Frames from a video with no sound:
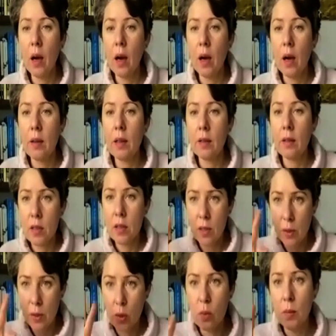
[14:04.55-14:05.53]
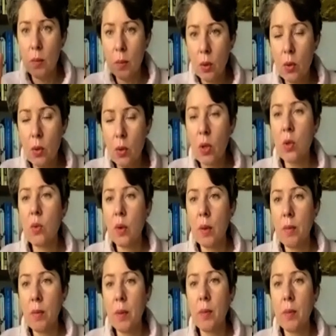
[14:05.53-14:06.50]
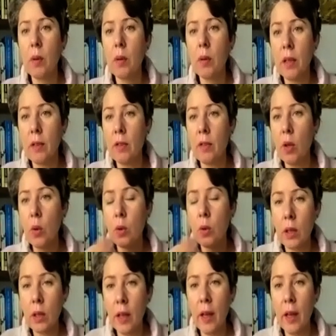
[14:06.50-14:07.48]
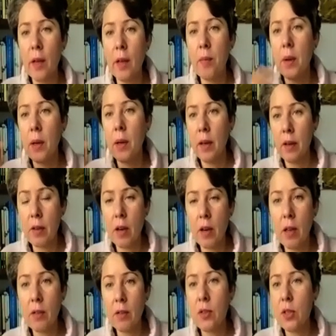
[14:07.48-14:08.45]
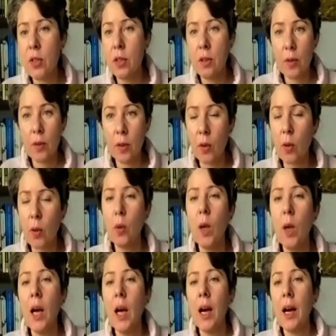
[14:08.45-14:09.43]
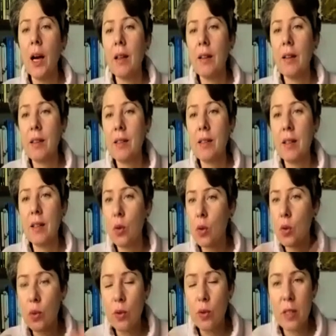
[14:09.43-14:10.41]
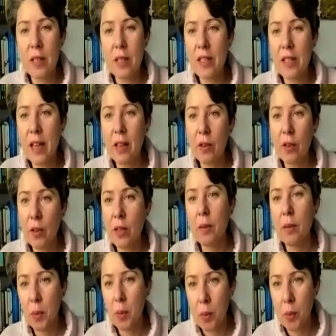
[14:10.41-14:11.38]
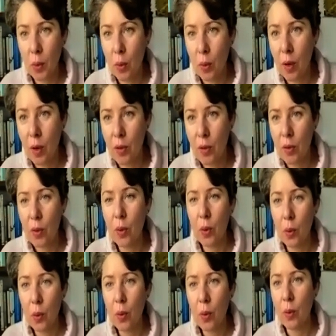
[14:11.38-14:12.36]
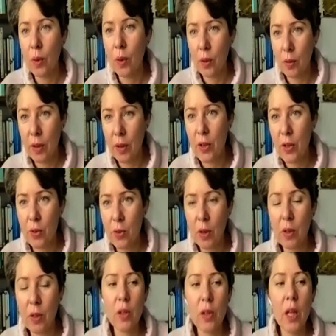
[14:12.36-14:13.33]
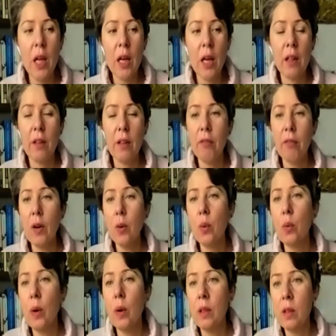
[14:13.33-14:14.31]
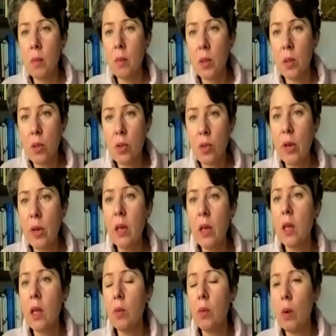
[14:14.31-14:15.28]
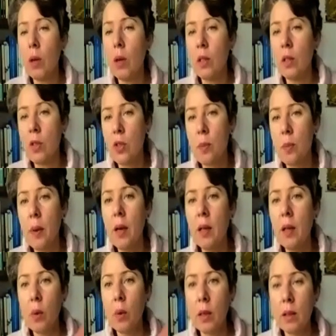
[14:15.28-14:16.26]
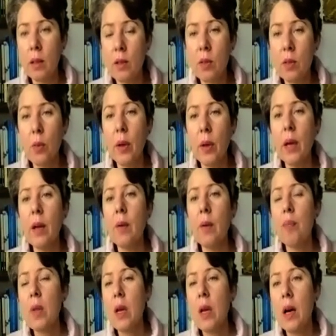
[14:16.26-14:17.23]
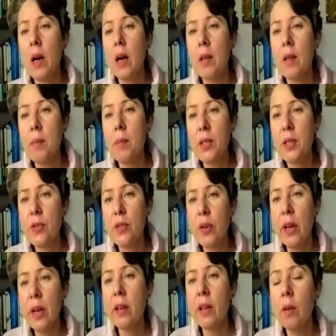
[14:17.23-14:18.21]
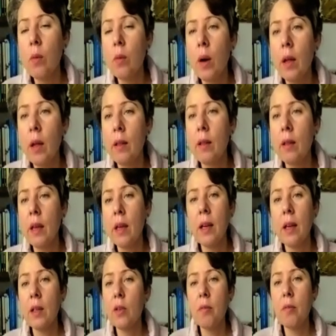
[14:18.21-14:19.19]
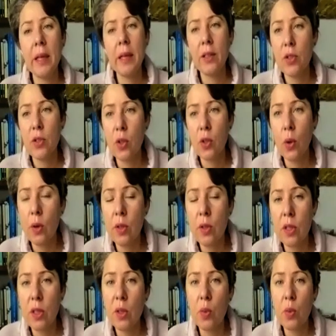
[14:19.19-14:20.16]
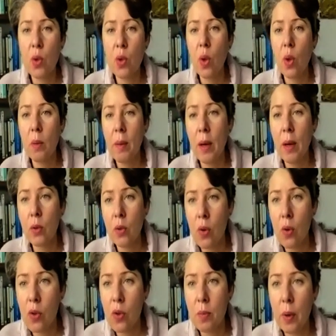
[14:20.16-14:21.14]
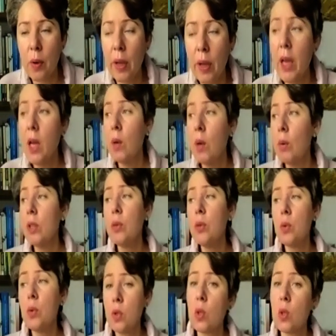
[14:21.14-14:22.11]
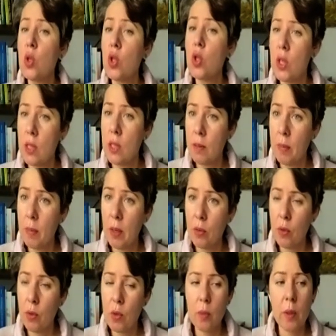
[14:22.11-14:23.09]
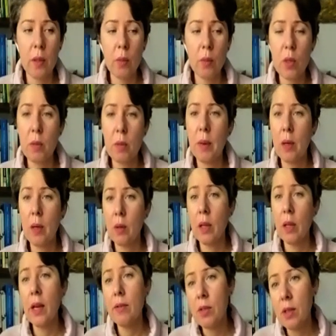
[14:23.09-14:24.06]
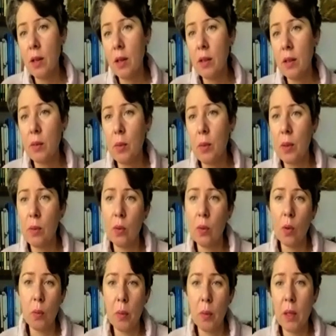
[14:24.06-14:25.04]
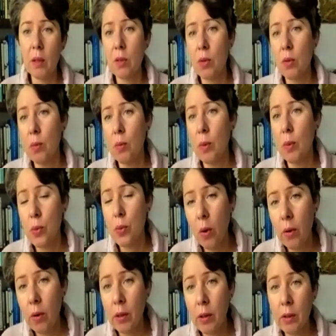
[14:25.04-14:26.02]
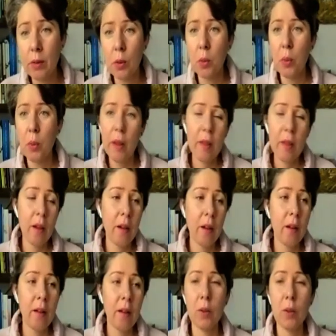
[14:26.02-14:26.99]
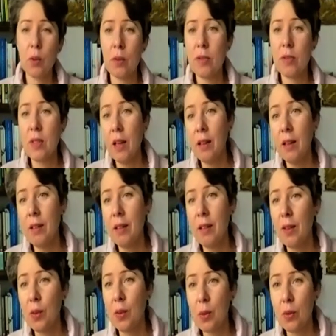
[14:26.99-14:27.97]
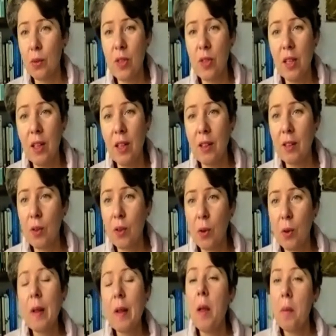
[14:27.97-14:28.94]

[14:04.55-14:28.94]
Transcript: there's the blue zones where people live long and happy and ever after, and there's a lot of centenaries of people who kind of age of 100. They found one in Mediterranean, one in Japan, one elsewhere. And the Mediterranean one, they kind of made a story that it was all about rosemary. Well, it wasn't just about rosemary. It was about lifestyle, about not being too much worried, good weather, a lot of sun, a lot of sea,